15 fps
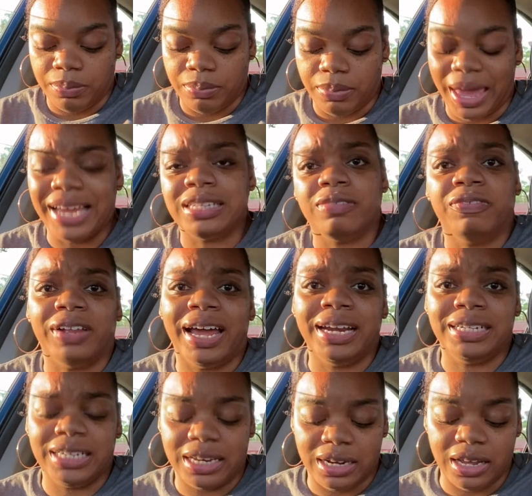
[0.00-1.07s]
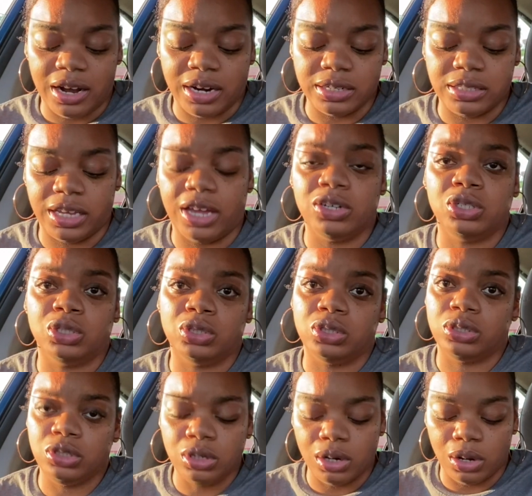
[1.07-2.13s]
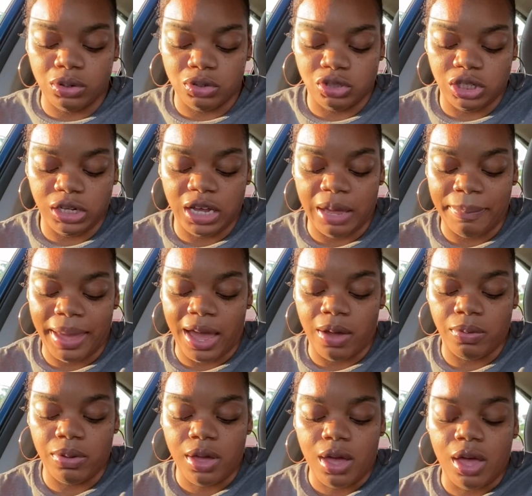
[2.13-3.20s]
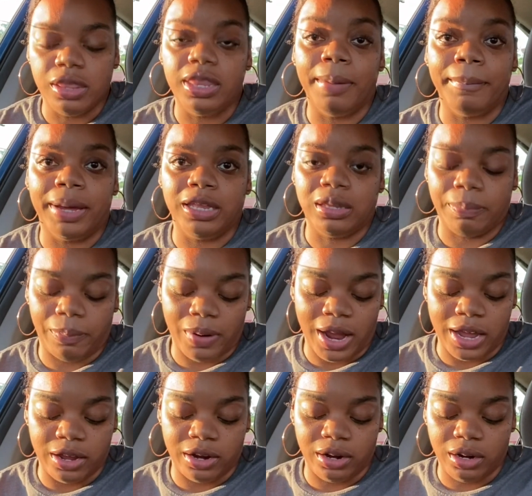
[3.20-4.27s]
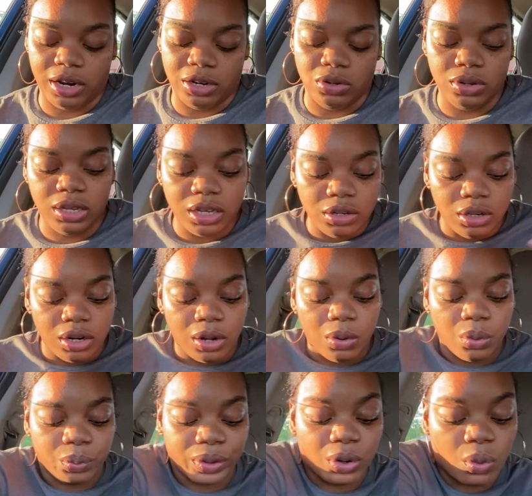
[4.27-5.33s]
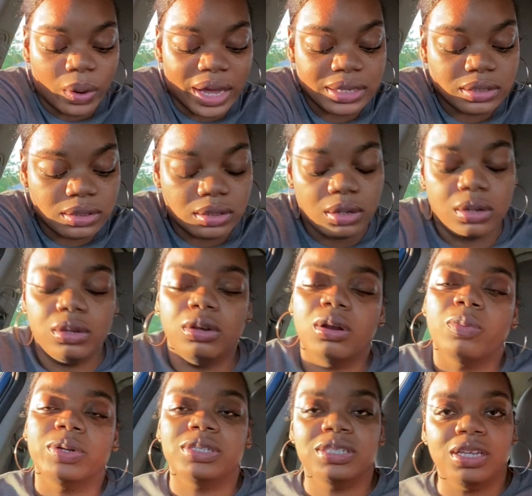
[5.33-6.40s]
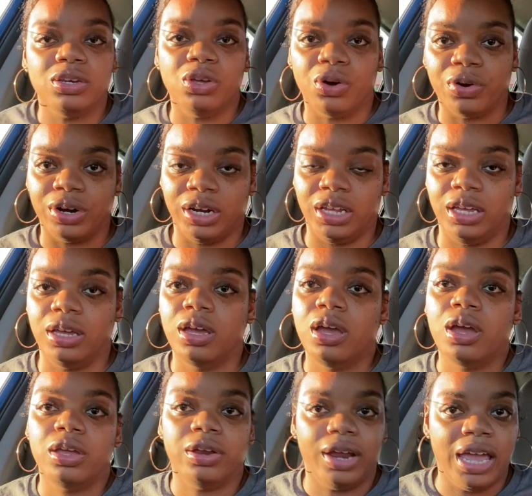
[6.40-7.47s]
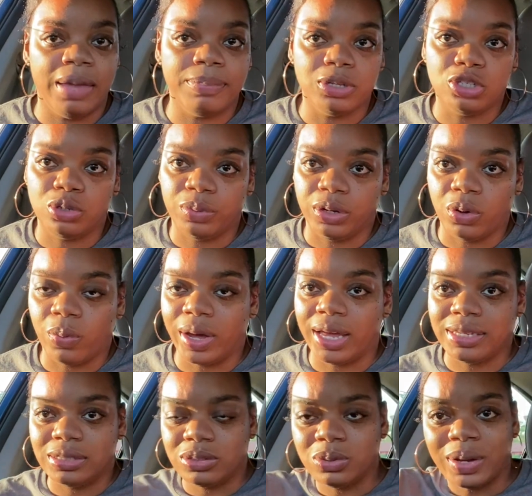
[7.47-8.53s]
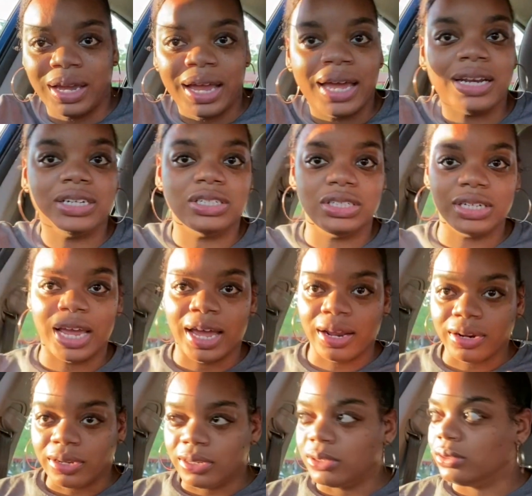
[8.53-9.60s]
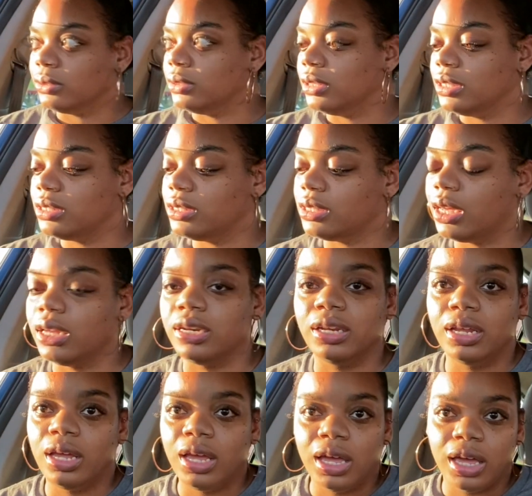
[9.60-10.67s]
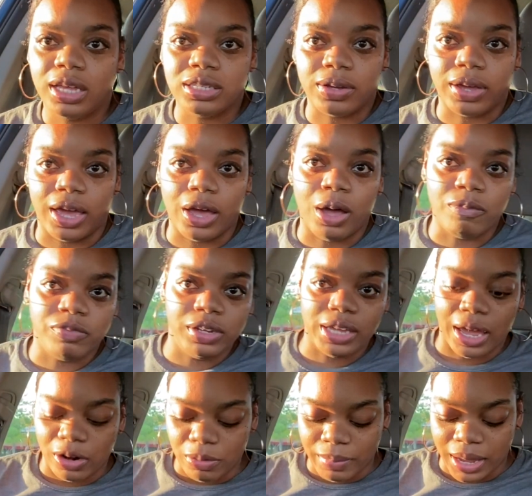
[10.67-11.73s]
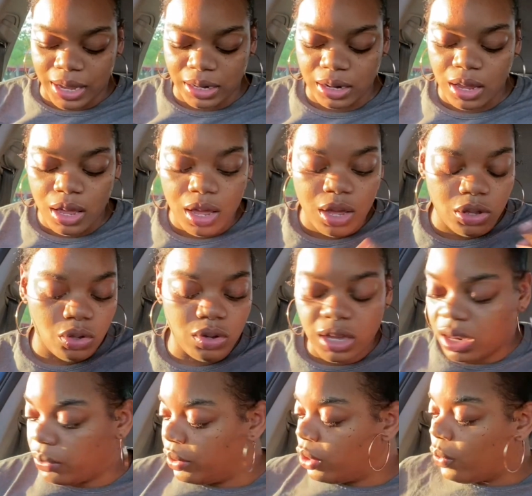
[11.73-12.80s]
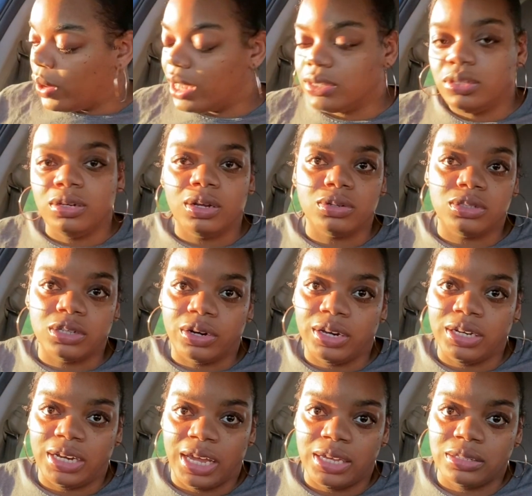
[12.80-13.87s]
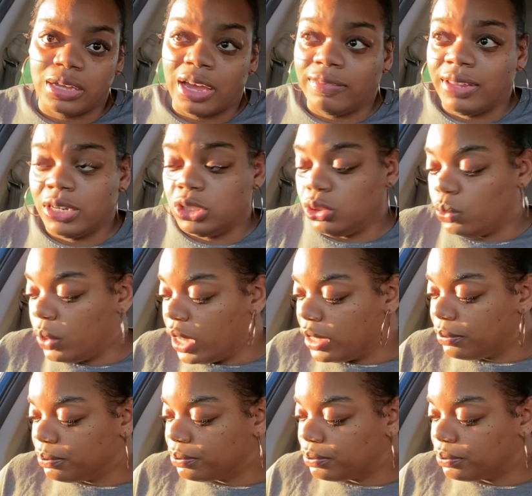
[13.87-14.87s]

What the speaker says: as a flight attendant, our schedules, you know, usually come out the month prior, and you can, you know, request, you know, with seniority, you're able to request. Oh, I got a shadow. The sun. It's okay. Hopefully y'all don't mind. You can request, you know, certain days off that you want.